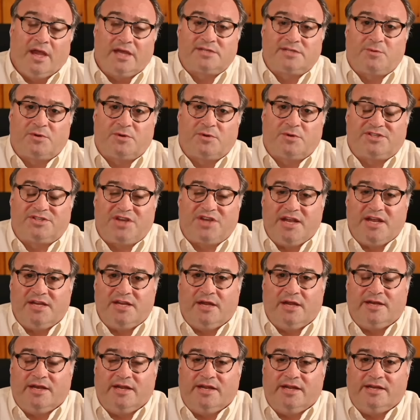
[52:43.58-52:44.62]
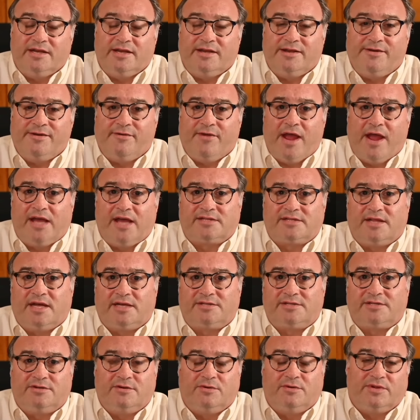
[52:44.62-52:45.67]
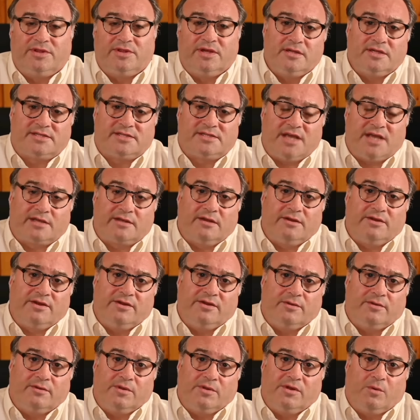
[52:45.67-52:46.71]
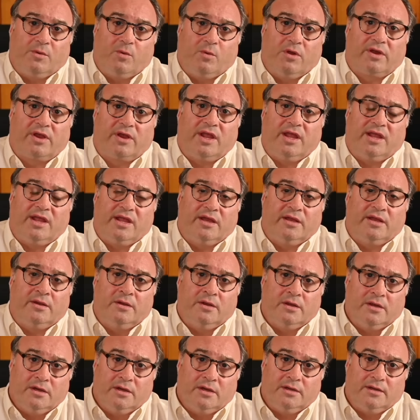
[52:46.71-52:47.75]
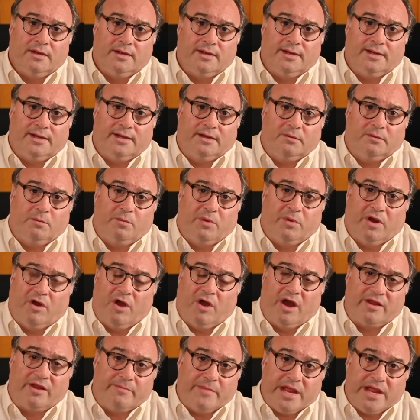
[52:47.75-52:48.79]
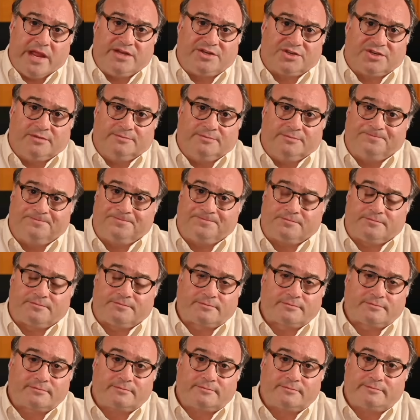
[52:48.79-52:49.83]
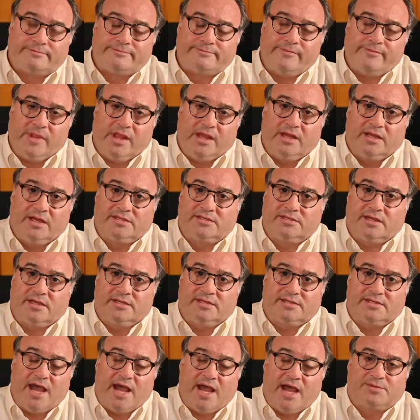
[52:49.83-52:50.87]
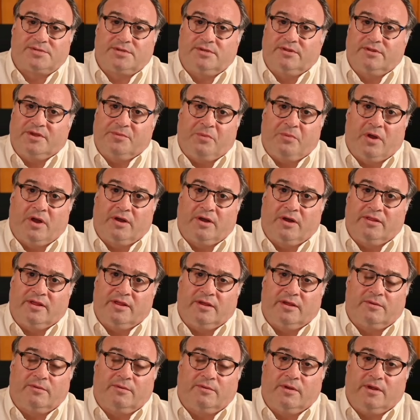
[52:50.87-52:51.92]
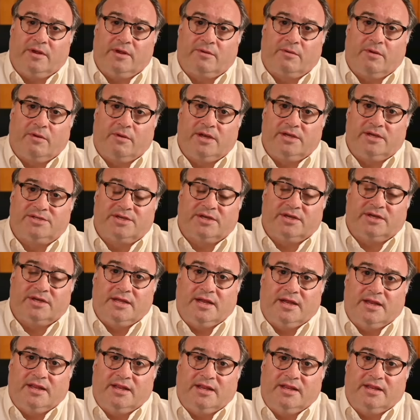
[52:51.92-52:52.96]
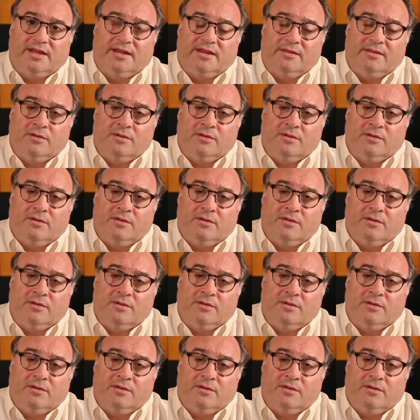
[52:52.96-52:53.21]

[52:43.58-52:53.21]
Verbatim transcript: I suppose it, change, it, it has a lot to do with the sector you're, you're working in, uh, but automation is is absolutely part of the equation. And